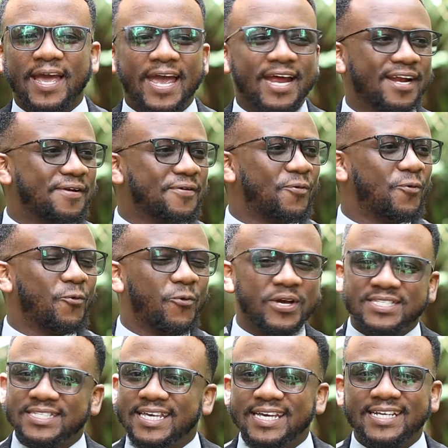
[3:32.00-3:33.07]
and
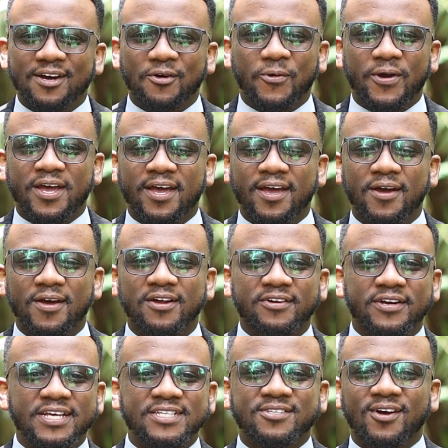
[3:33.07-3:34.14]
whisk it away.
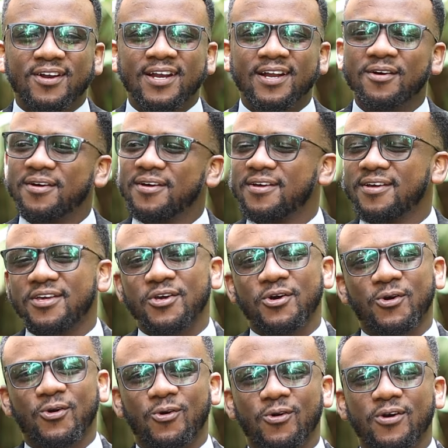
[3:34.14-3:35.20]
Reason?
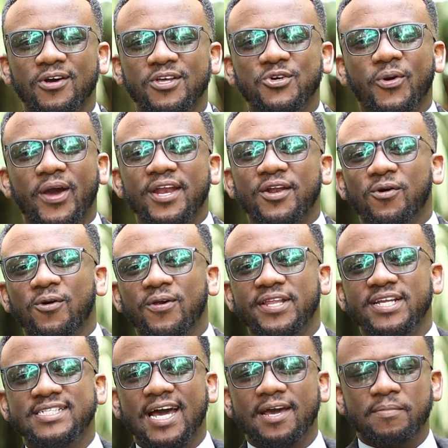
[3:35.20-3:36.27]
Yo, you had all
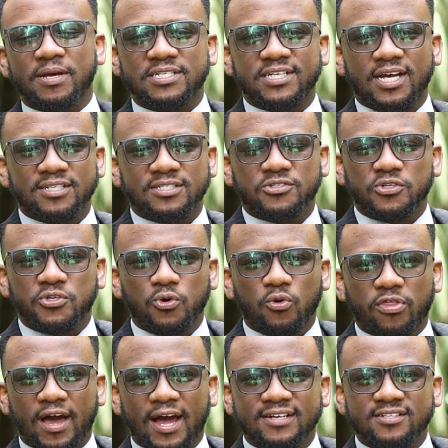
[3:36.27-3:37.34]
the time and chance to
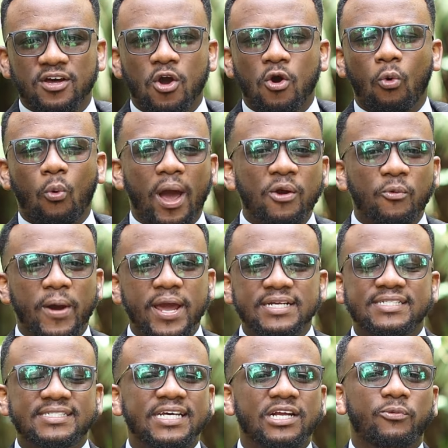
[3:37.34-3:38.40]
do that. Why
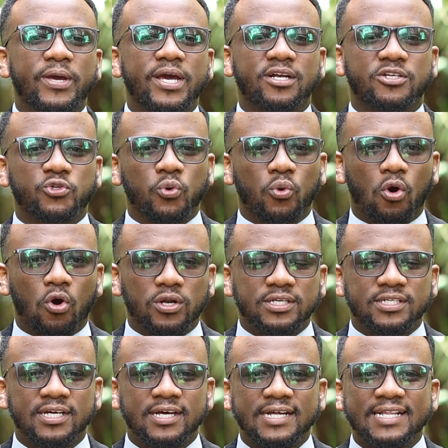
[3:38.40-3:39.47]
wait till we are too
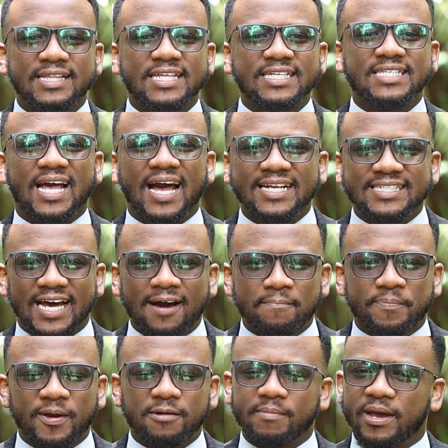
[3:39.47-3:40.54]
old? This can't
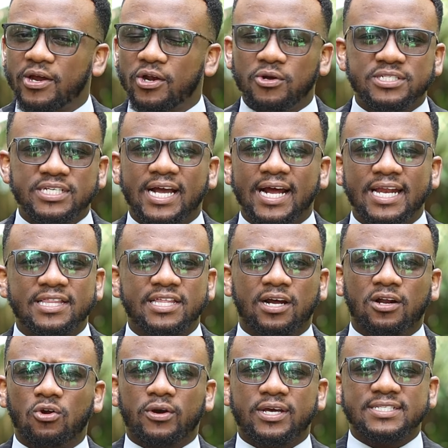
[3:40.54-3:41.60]
happen biologically.
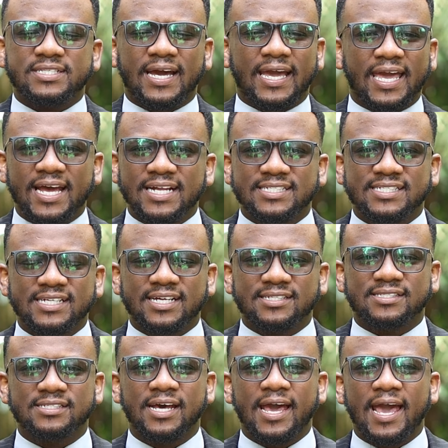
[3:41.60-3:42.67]
The clock is against
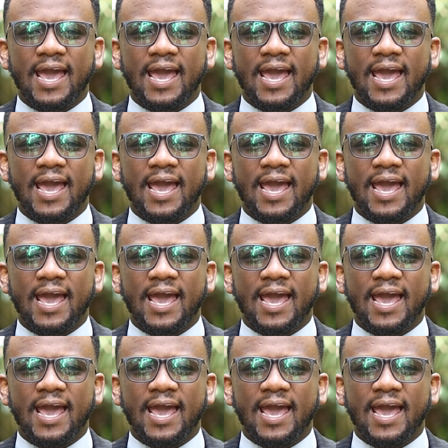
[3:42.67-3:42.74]
us.